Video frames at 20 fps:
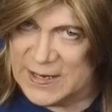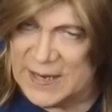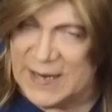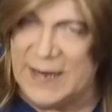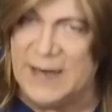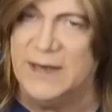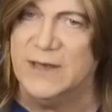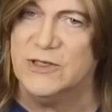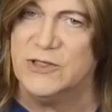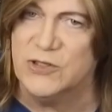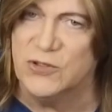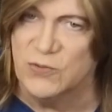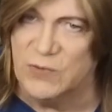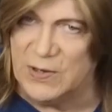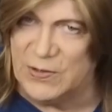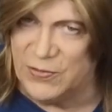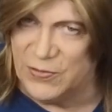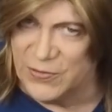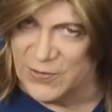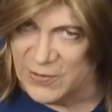and it's
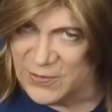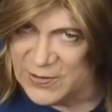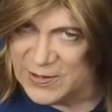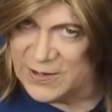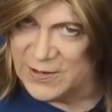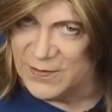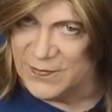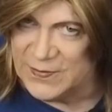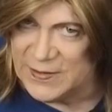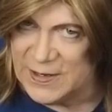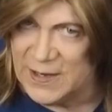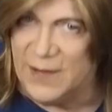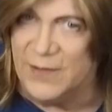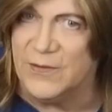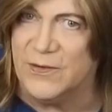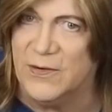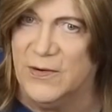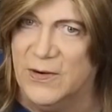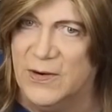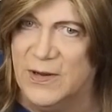330 on the
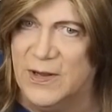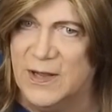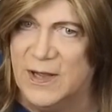other.